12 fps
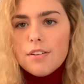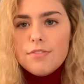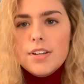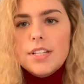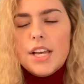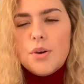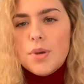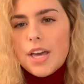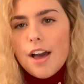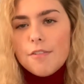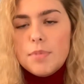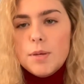feel like we
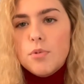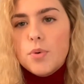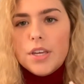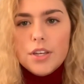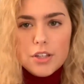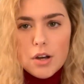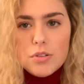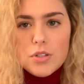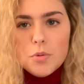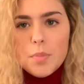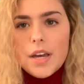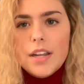have people we can go
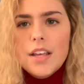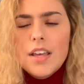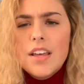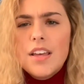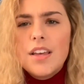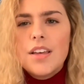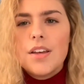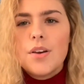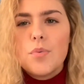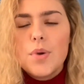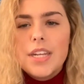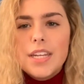to, but
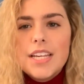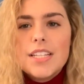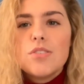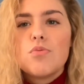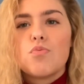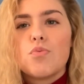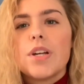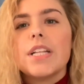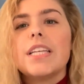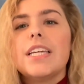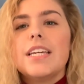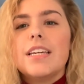we need to
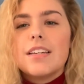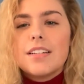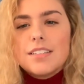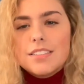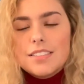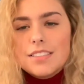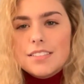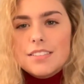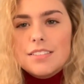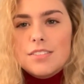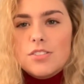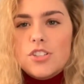really
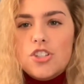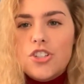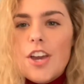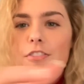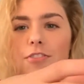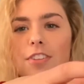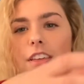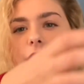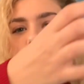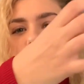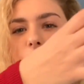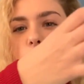shift
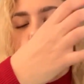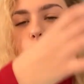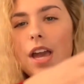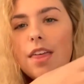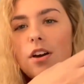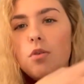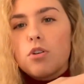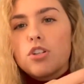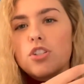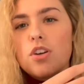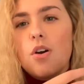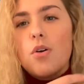the way that we're
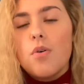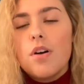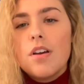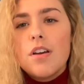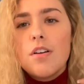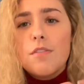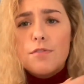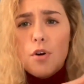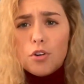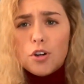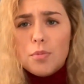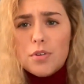so
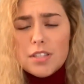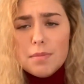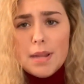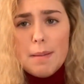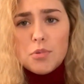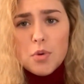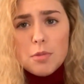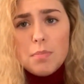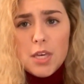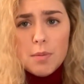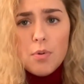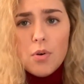vulnerable sometimes with
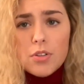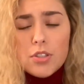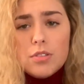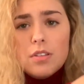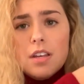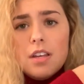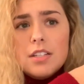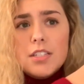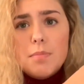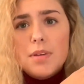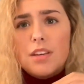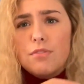people to
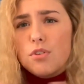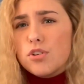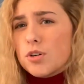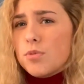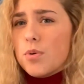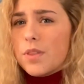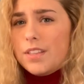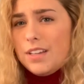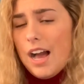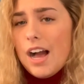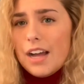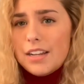being vulnerable with
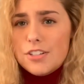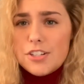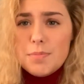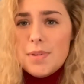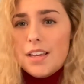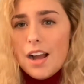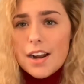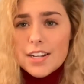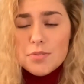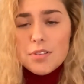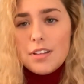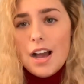God and just being
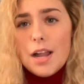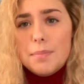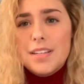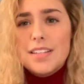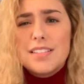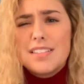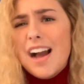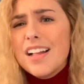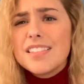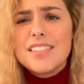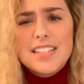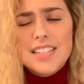honest with God, because
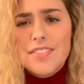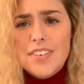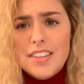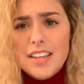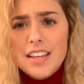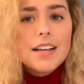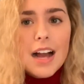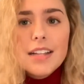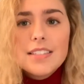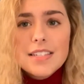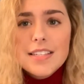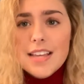God sees everything. God
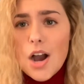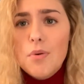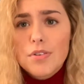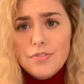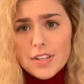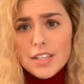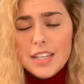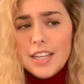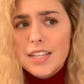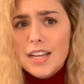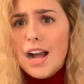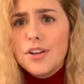sees how we're feeling
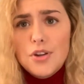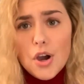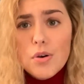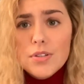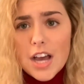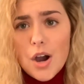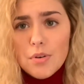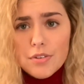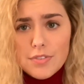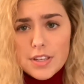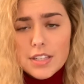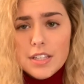and God knows how we're
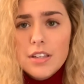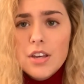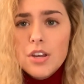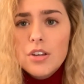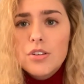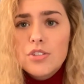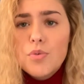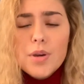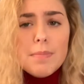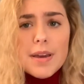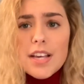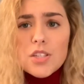feeling. So we
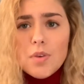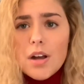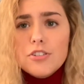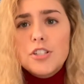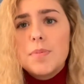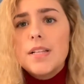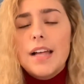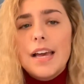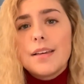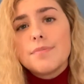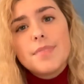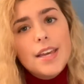may as well just be
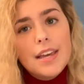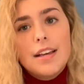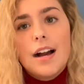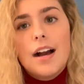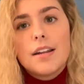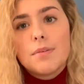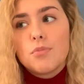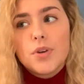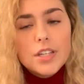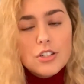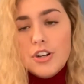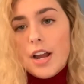like, hey God, I'm
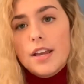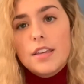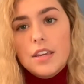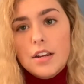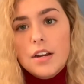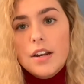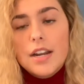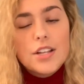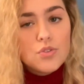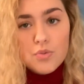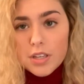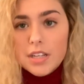really trying here and
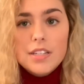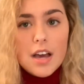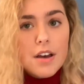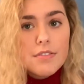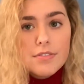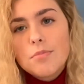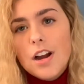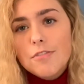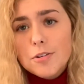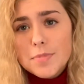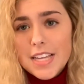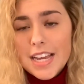it's really tough.
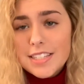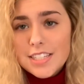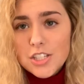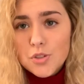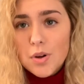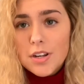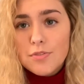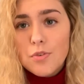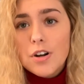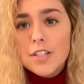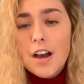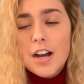Proverbs
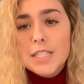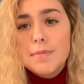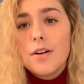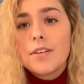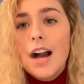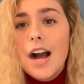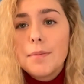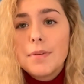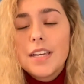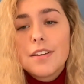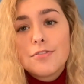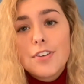18:24 talks about God
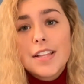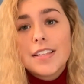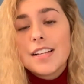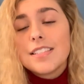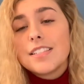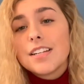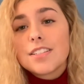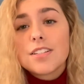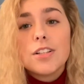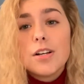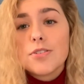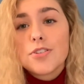being a friend that sticks
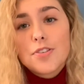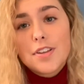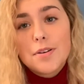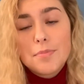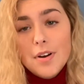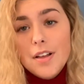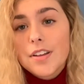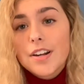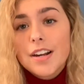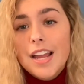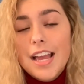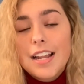closer than a
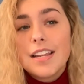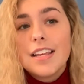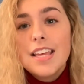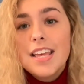brother. And